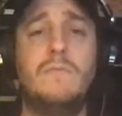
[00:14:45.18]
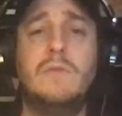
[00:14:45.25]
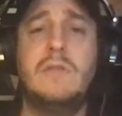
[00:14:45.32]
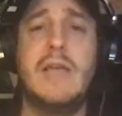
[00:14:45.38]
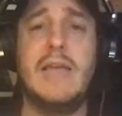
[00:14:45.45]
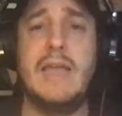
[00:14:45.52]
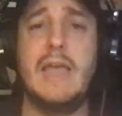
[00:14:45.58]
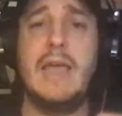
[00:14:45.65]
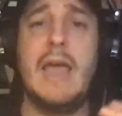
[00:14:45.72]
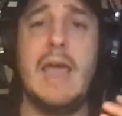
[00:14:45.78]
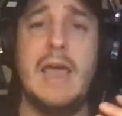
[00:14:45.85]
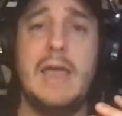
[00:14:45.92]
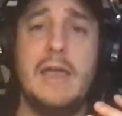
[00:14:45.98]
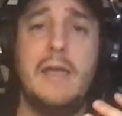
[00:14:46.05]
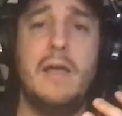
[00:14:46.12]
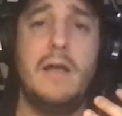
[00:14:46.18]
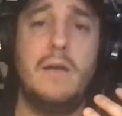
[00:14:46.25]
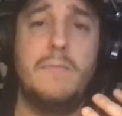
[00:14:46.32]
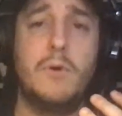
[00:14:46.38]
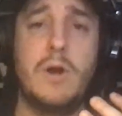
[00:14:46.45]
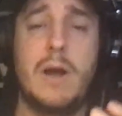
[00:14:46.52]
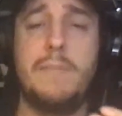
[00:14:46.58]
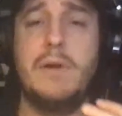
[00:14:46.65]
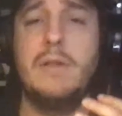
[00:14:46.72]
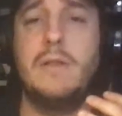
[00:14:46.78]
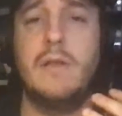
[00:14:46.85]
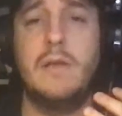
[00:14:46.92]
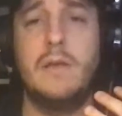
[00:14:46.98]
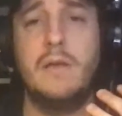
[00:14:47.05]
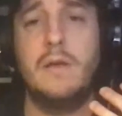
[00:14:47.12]
taking a
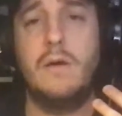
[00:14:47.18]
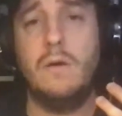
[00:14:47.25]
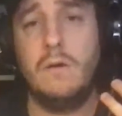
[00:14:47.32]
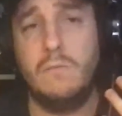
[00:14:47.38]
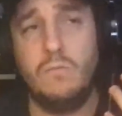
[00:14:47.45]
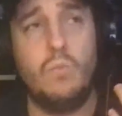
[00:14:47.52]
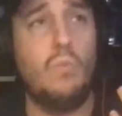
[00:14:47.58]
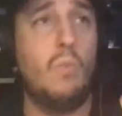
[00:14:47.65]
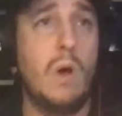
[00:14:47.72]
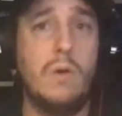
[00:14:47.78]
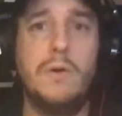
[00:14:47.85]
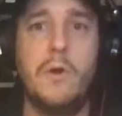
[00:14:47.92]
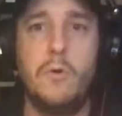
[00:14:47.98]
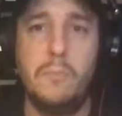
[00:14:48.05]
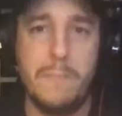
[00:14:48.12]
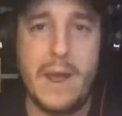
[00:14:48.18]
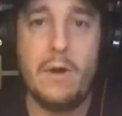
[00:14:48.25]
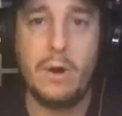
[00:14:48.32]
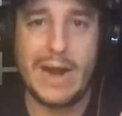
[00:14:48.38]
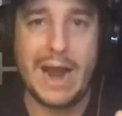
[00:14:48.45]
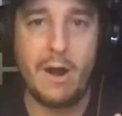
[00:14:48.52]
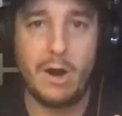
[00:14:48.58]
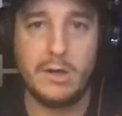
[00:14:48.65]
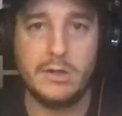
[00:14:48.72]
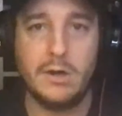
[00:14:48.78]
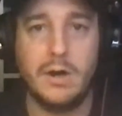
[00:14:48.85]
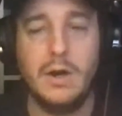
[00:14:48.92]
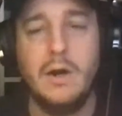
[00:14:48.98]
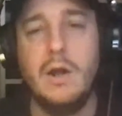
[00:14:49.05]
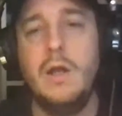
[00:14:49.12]
predominantly or well-known male
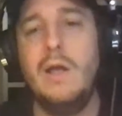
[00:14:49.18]
character